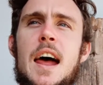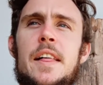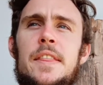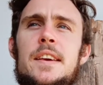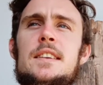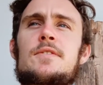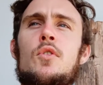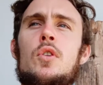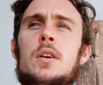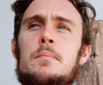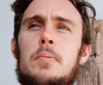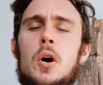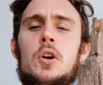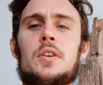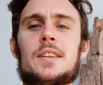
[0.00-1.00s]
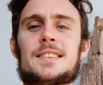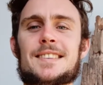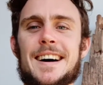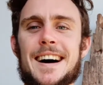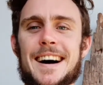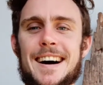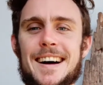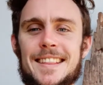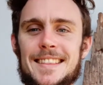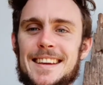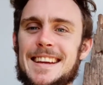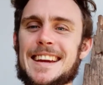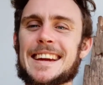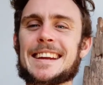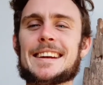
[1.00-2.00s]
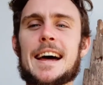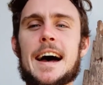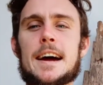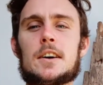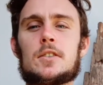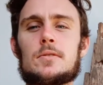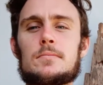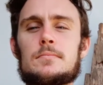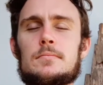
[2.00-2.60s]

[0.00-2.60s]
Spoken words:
These four components are the inhale,